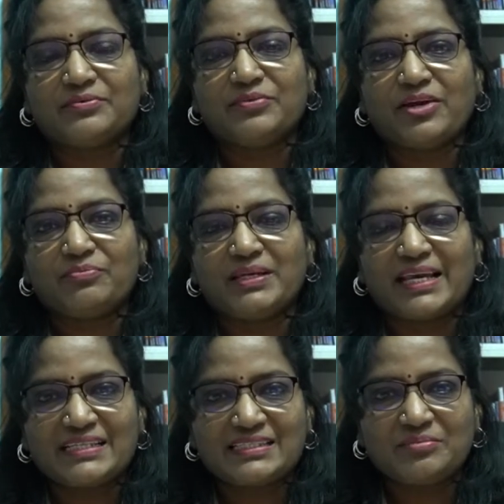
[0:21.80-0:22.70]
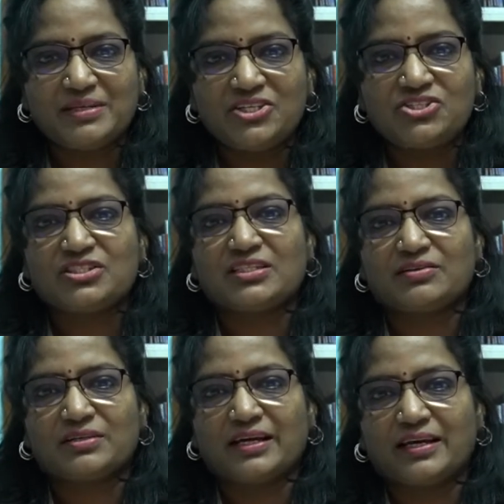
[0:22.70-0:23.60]
We have been established,
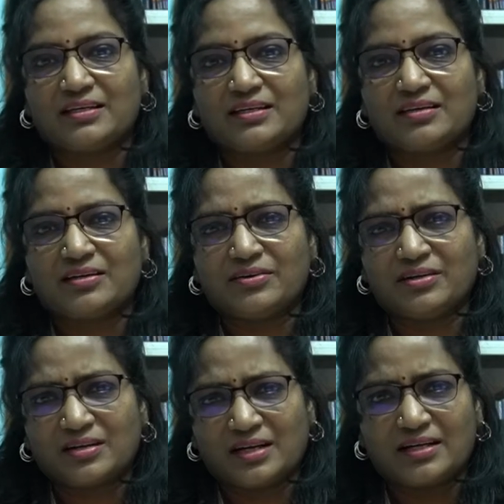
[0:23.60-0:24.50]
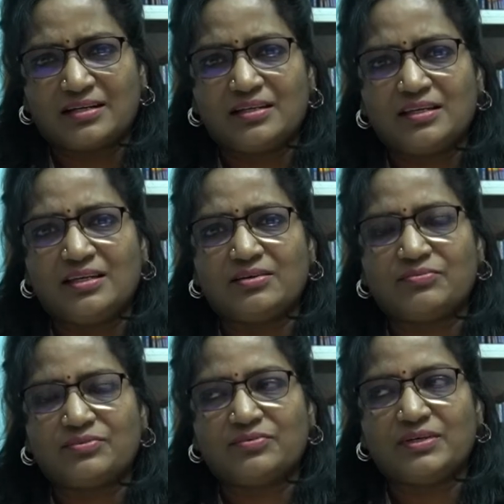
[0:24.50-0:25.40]
and currently
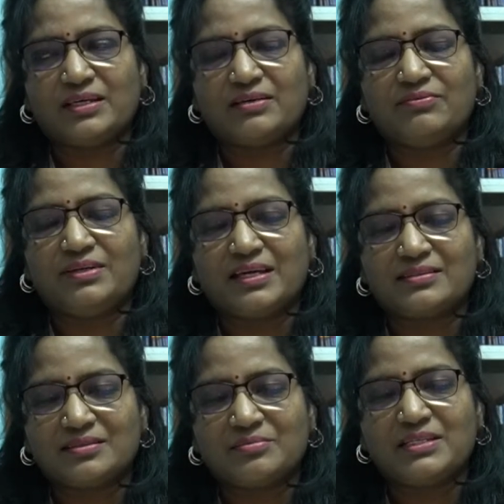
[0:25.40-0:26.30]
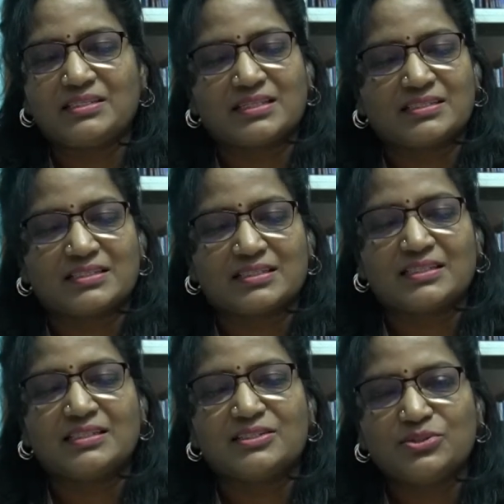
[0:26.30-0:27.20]
we established as a
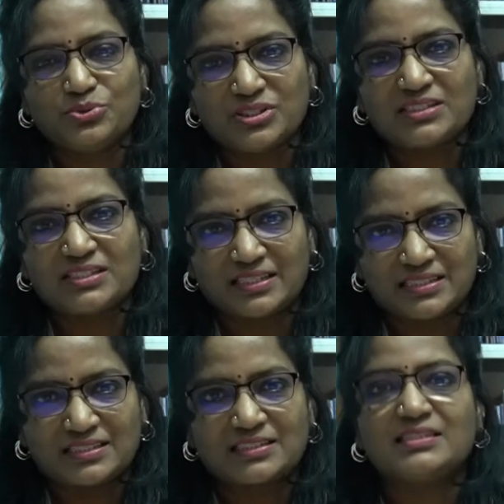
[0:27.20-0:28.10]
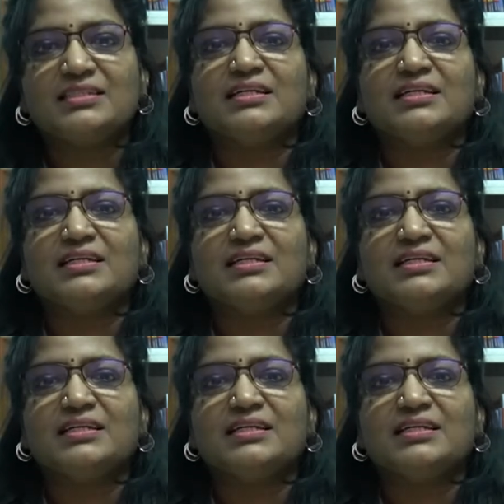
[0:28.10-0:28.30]
tuition center.